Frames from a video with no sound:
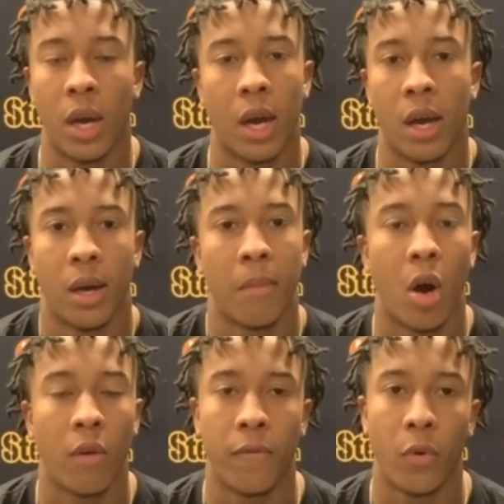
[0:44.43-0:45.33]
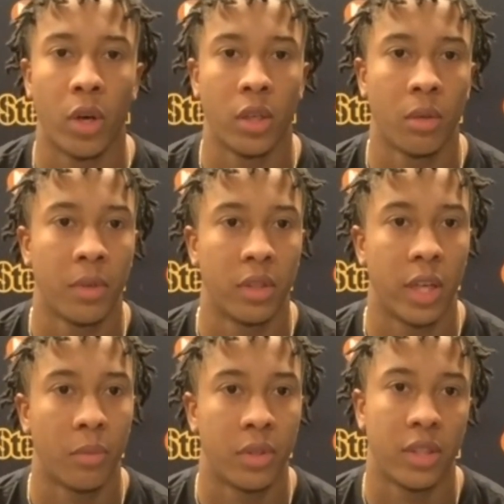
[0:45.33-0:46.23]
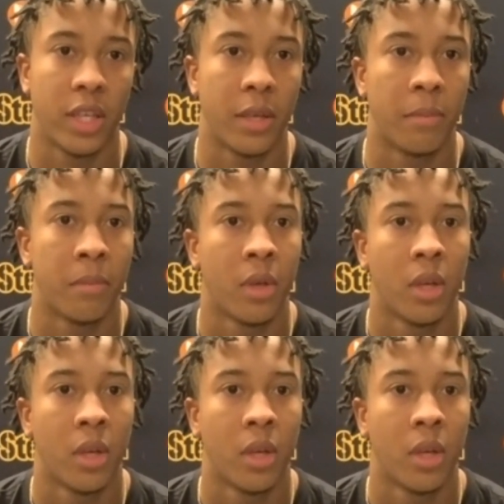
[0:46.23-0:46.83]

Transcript: uh, I'm all for it you to help the team,